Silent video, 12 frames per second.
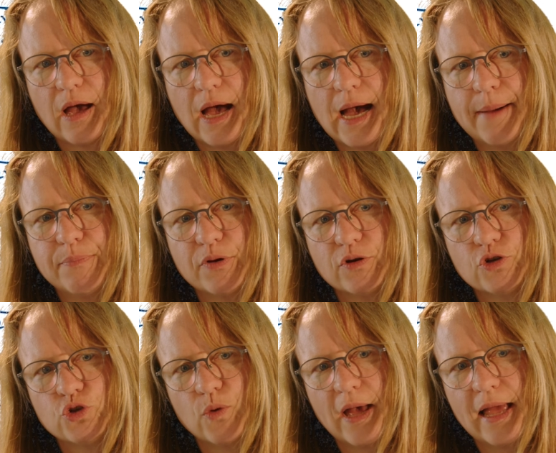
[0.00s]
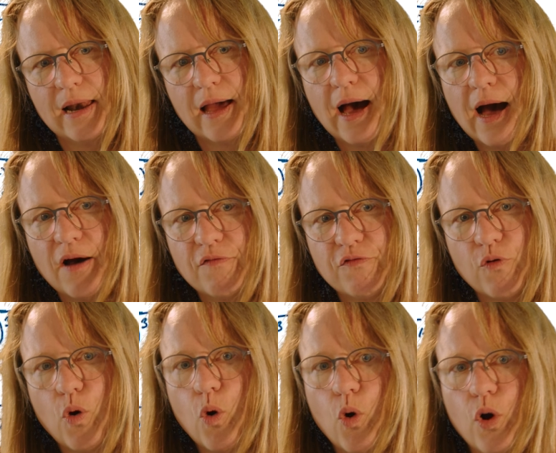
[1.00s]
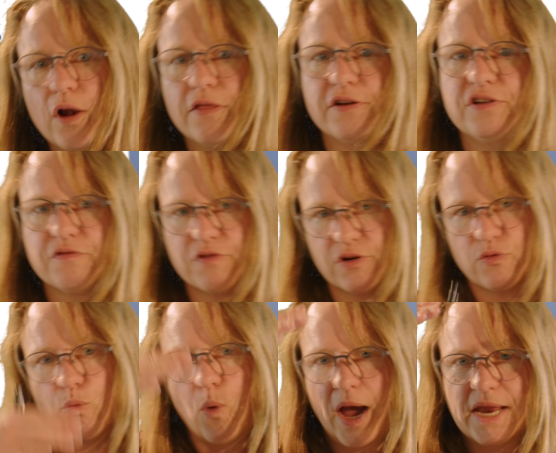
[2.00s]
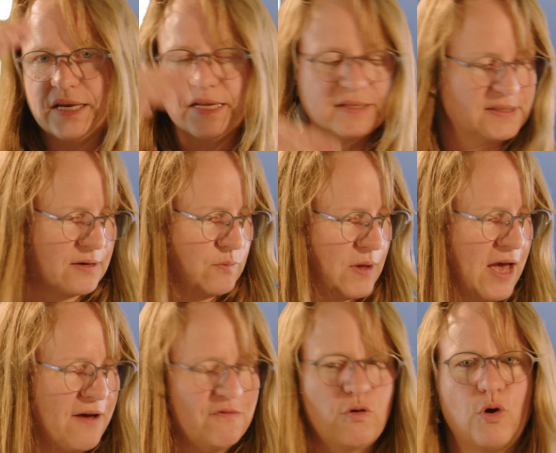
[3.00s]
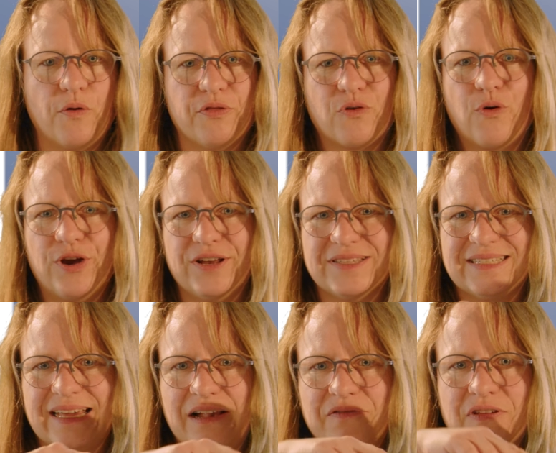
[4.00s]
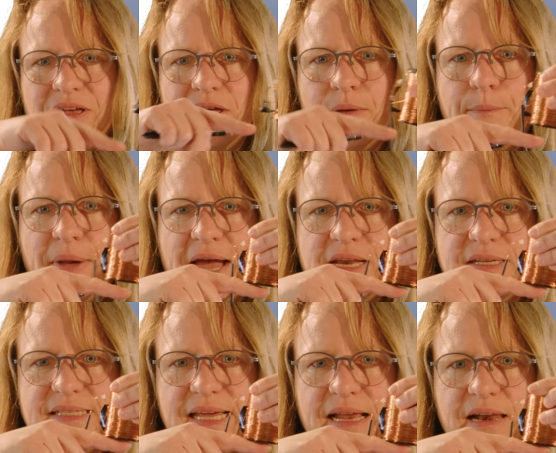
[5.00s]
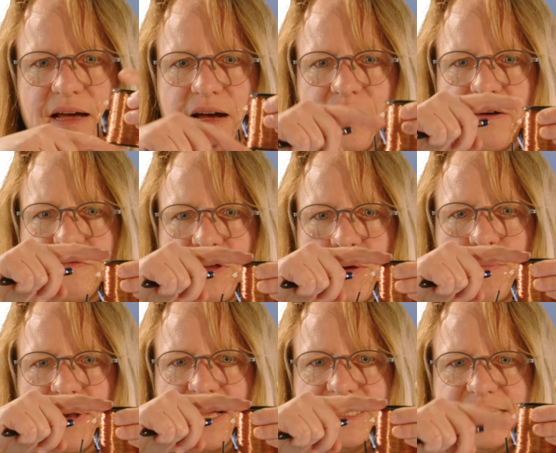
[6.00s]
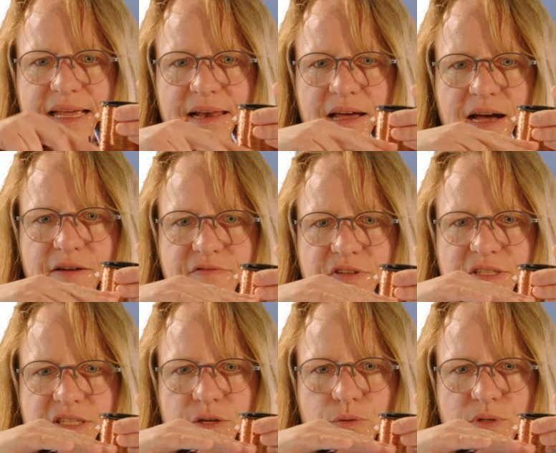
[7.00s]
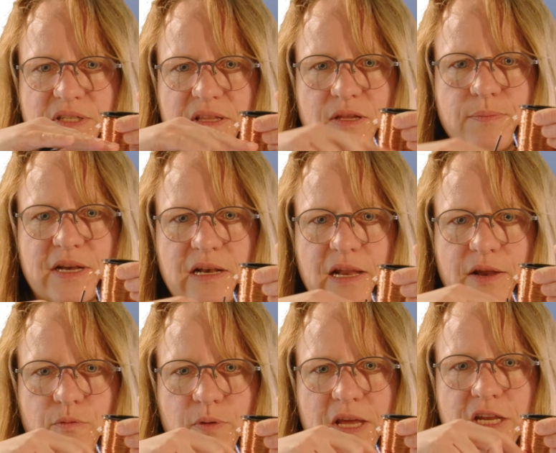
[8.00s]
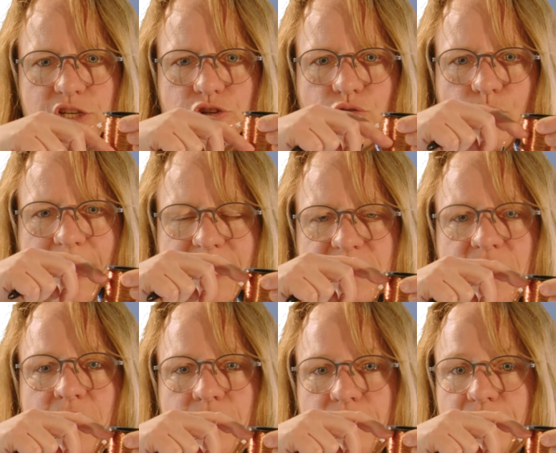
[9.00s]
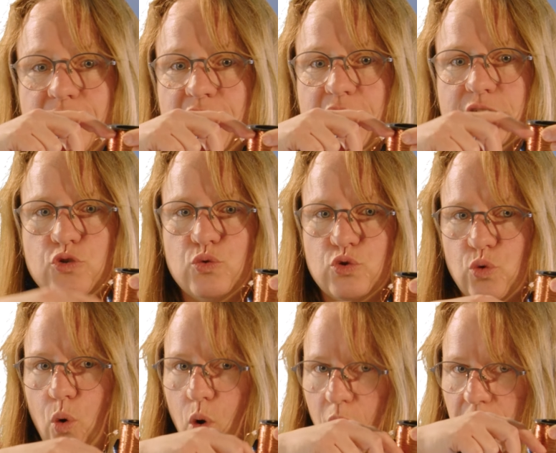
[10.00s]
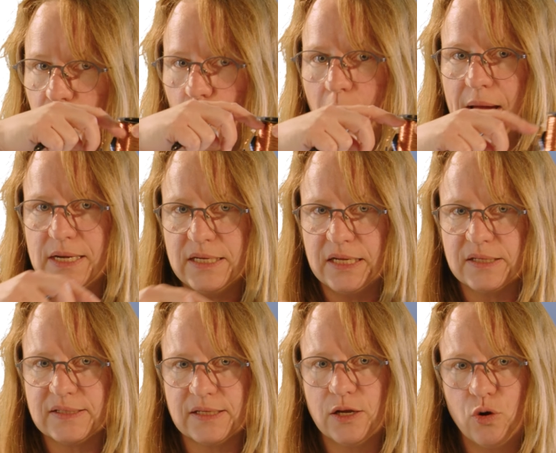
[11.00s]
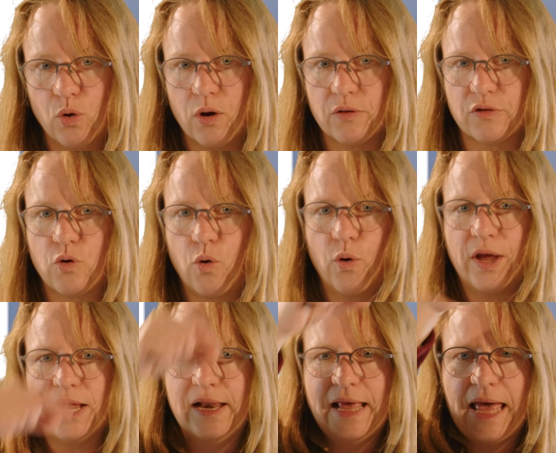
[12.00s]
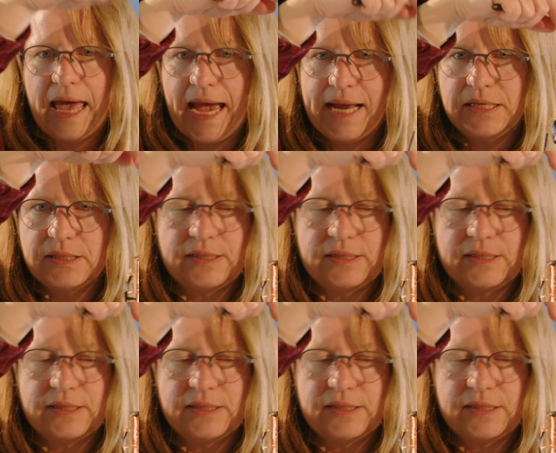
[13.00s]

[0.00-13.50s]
up to L half, all the different windings that we have, or on the coil itself, minus L half, plus L half, zeros in the middle, and we integrate the field due to all the windings along the coil at